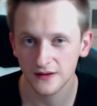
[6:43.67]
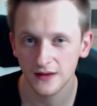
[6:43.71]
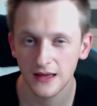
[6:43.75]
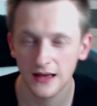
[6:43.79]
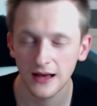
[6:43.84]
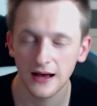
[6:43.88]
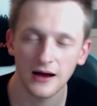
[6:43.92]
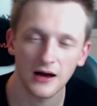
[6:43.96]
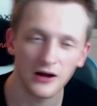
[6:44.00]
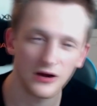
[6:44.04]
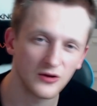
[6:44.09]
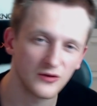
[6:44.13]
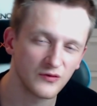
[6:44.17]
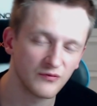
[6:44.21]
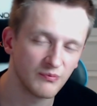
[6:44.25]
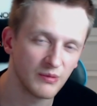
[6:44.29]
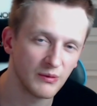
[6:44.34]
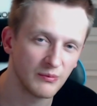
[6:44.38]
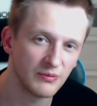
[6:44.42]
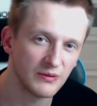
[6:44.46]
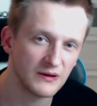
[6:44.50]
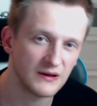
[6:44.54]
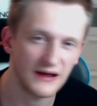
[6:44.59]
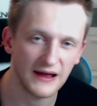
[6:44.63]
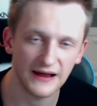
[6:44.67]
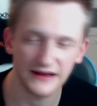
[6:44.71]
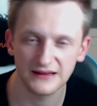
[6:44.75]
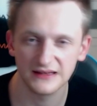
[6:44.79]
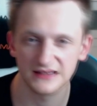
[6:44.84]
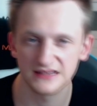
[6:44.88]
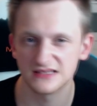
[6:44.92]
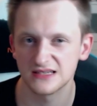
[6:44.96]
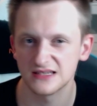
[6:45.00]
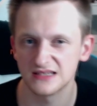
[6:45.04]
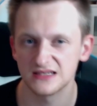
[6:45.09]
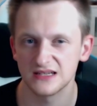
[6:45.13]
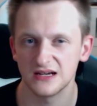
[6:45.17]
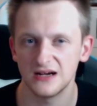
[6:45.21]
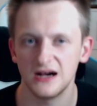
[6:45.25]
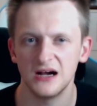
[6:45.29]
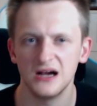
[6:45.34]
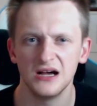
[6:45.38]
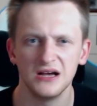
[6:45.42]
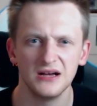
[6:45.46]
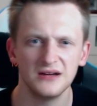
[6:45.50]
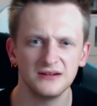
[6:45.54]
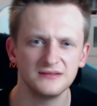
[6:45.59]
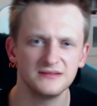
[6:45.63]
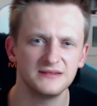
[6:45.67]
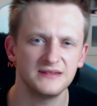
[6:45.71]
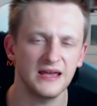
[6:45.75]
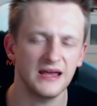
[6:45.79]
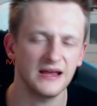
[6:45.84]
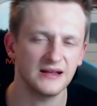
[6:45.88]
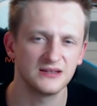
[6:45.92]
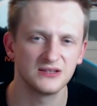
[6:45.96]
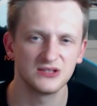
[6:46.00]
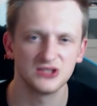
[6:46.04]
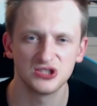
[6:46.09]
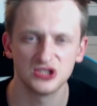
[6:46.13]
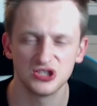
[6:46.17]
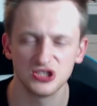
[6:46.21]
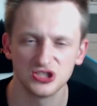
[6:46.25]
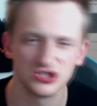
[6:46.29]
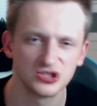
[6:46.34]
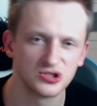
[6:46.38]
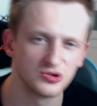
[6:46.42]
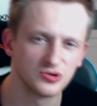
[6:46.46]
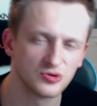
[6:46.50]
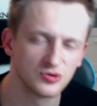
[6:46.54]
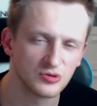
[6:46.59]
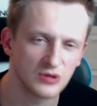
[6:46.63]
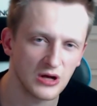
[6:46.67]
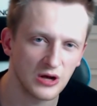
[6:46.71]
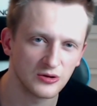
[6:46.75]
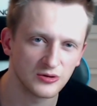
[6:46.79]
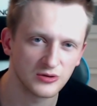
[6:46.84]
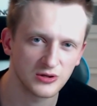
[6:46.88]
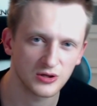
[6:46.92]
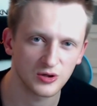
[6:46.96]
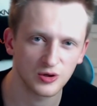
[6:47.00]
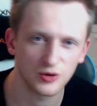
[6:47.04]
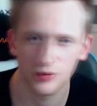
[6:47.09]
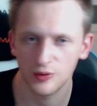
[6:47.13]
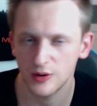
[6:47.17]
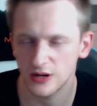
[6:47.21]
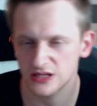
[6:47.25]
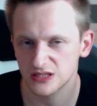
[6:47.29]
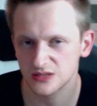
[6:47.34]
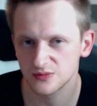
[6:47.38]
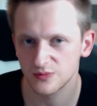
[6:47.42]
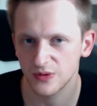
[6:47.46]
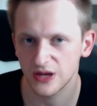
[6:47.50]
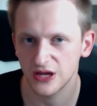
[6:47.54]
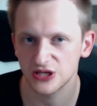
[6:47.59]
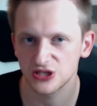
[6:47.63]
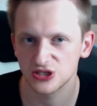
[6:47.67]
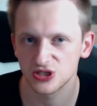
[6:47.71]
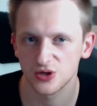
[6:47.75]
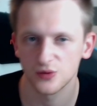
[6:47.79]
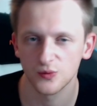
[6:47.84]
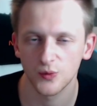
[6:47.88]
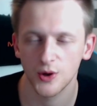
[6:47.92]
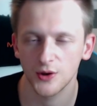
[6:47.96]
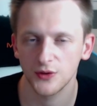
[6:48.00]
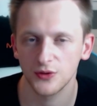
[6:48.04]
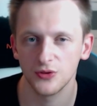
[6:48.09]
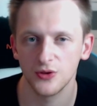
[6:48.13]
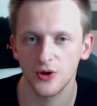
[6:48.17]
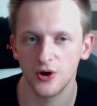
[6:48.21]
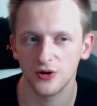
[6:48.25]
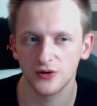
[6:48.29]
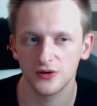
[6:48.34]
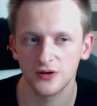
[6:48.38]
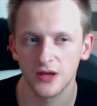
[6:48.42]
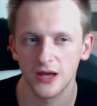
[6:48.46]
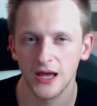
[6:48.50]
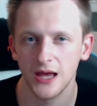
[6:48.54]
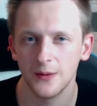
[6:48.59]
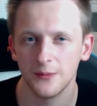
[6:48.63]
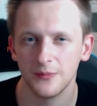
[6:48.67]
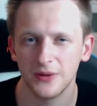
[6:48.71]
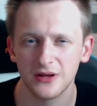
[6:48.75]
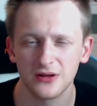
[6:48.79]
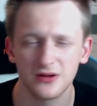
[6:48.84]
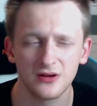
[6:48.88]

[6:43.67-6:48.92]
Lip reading: A lot of people like this as a tech decision to counter Quest Mage and whatnot, but